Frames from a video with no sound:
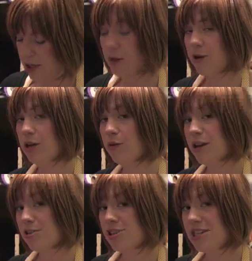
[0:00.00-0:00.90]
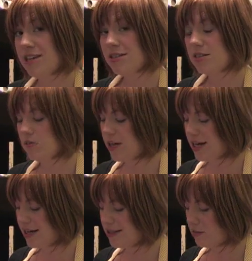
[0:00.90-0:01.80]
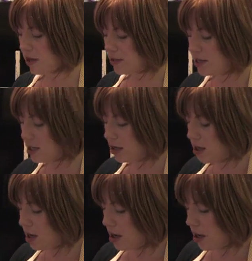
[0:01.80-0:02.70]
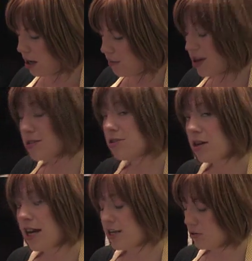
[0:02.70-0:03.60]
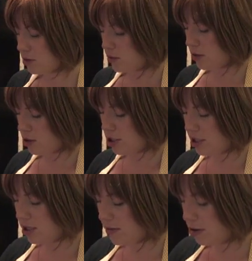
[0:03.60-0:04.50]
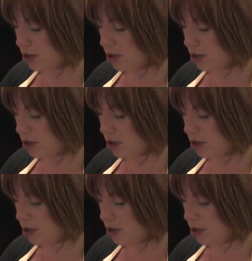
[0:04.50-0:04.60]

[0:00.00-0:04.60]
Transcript: And while you want your cheese to be nice and melted, and in certain casseroles you want your cheese to be